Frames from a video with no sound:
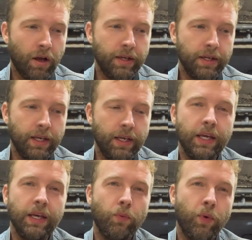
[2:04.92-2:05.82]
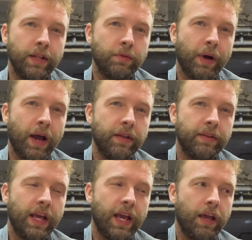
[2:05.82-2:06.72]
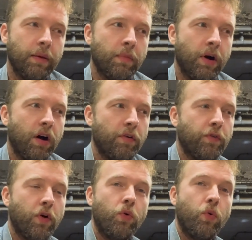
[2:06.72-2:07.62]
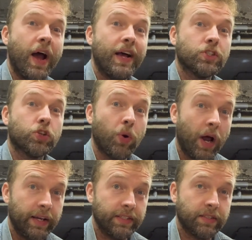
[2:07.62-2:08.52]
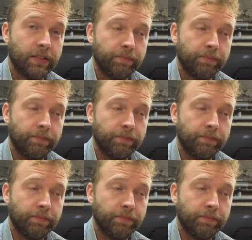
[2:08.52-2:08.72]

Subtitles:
he went by the name of RazChrist